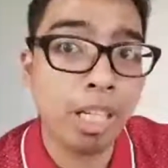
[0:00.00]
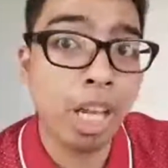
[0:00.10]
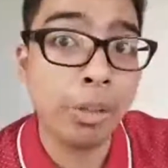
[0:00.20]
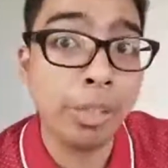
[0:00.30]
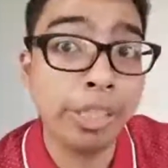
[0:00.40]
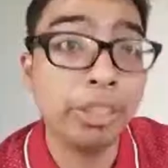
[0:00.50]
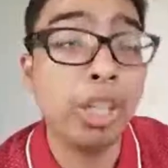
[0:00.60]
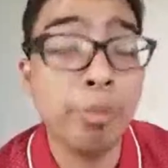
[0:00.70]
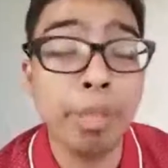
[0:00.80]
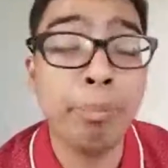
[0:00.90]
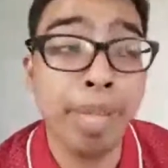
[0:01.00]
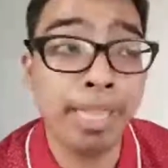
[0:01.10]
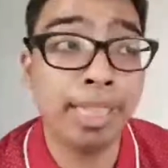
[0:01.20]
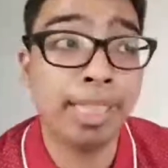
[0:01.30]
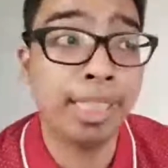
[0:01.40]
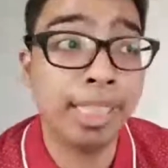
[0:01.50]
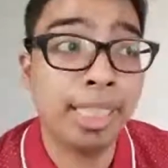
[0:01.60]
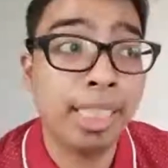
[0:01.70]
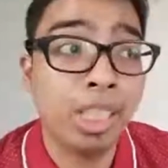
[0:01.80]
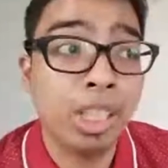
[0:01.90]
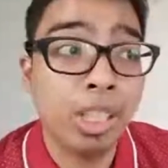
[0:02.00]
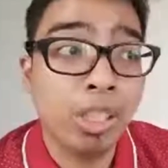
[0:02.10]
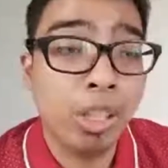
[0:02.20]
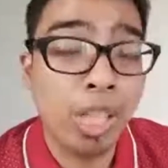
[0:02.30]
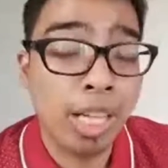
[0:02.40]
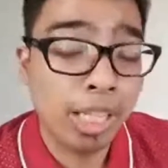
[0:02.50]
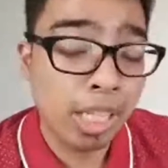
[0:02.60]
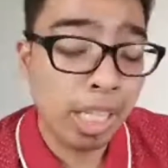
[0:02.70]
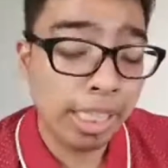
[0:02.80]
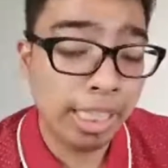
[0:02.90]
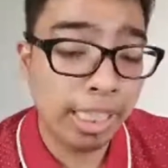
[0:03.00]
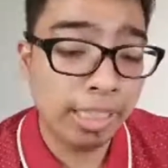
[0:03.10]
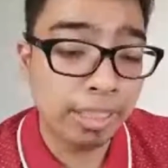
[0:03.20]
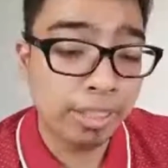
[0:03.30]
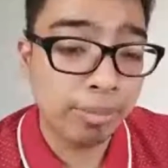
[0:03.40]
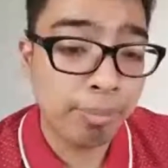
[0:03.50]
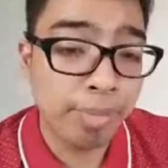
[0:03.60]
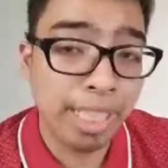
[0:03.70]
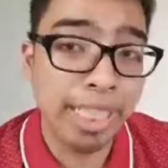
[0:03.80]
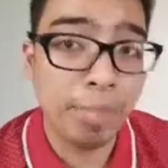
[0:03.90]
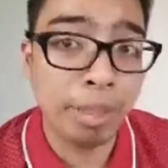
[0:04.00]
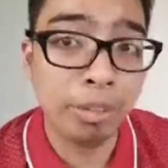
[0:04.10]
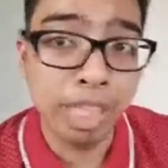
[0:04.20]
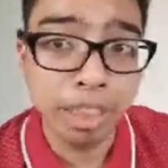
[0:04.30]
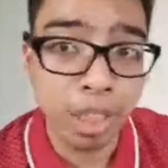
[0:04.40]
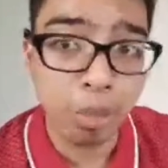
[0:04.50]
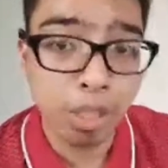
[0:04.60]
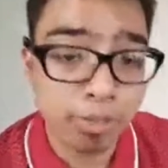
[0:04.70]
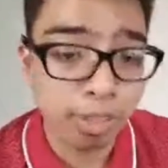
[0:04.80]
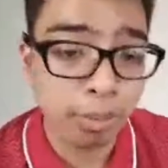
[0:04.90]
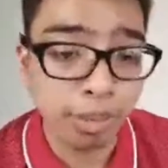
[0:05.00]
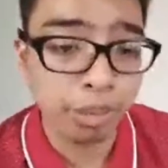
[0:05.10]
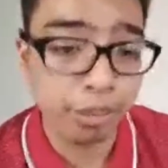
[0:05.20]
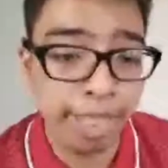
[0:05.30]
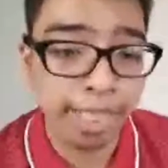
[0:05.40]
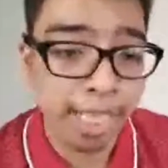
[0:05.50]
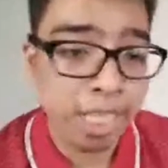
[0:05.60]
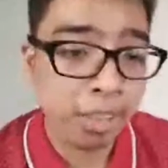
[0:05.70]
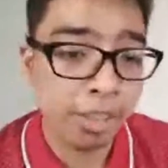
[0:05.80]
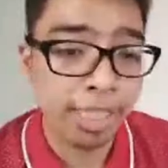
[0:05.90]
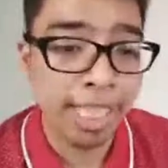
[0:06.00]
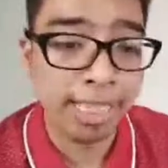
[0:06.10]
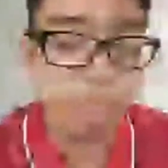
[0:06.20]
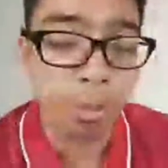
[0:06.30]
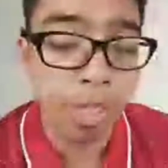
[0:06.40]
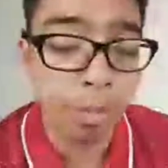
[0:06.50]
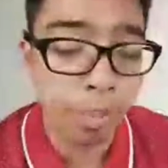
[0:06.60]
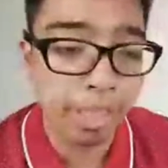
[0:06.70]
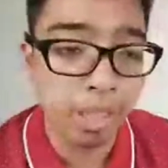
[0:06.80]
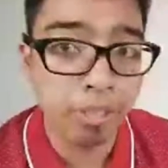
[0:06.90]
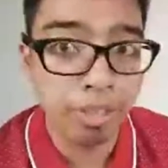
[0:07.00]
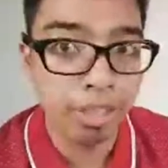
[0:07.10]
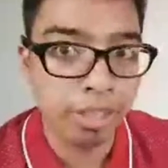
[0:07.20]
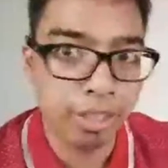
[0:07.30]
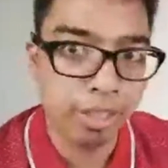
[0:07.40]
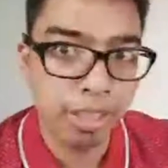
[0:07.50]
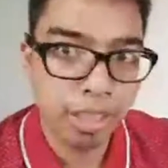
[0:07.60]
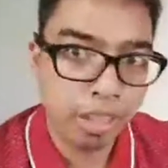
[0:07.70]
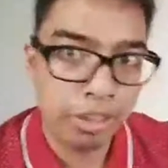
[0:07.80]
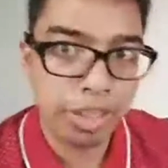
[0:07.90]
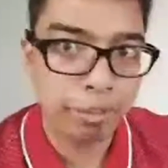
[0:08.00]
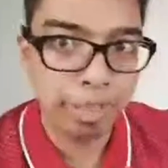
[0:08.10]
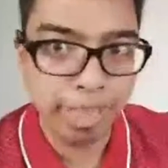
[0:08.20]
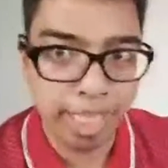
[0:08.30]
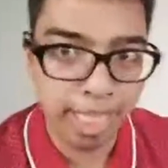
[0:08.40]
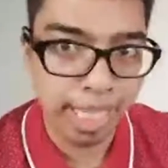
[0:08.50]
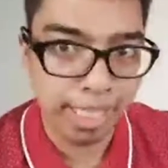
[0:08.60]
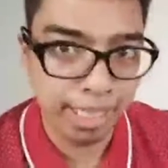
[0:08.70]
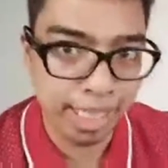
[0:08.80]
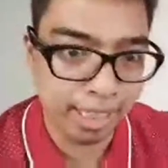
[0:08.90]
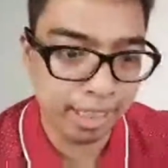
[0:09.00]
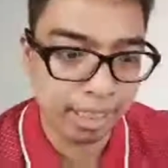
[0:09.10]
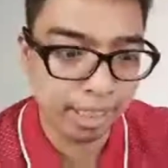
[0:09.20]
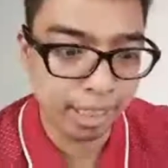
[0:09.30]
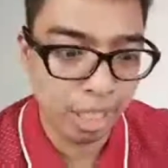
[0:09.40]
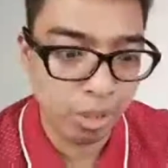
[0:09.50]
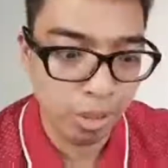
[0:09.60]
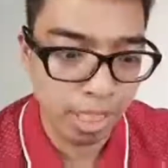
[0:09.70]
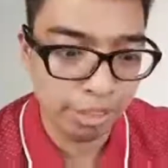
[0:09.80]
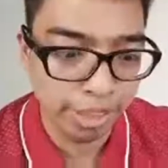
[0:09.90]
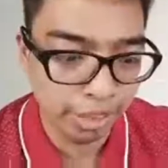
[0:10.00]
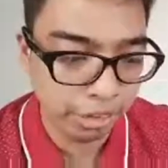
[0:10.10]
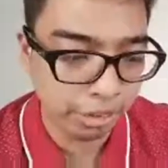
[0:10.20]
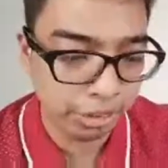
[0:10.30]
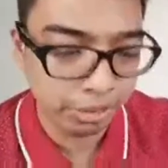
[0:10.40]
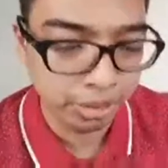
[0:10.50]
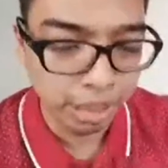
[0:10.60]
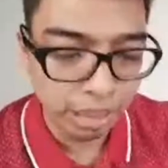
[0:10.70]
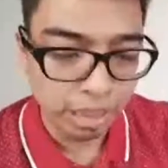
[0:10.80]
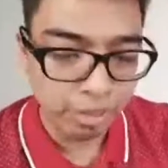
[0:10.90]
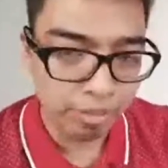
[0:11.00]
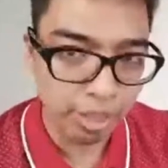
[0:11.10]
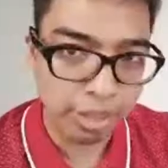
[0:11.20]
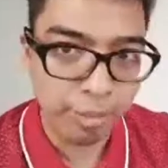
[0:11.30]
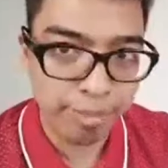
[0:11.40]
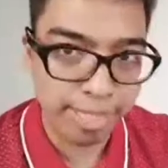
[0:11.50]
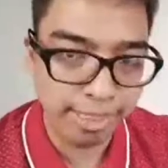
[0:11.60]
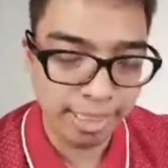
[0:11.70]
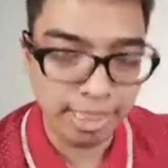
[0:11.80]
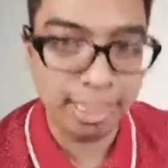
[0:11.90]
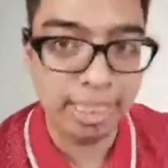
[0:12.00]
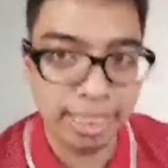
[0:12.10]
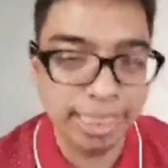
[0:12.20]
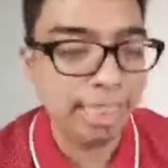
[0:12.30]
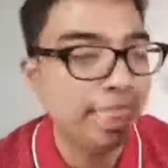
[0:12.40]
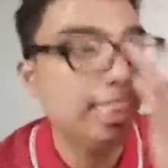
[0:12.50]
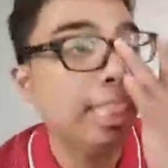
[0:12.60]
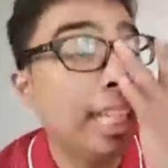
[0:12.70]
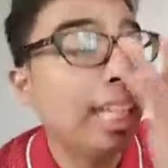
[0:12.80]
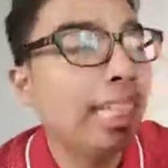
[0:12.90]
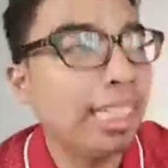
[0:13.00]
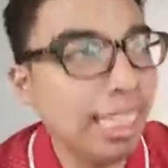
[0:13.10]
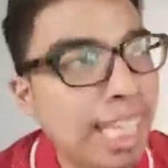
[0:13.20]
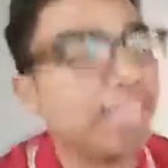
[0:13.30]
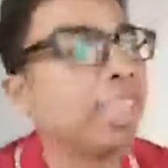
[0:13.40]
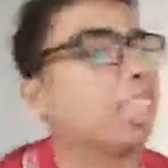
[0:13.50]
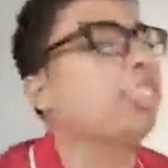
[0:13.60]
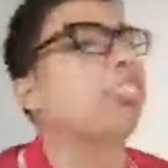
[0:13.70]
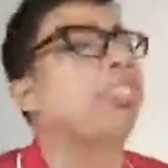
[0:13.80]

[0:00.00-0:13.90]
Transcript: career commitments in neighboring Russia, for which Ukraine currently has a war with over Crimea, and that's a whole other issue, very messy indeed. Yes.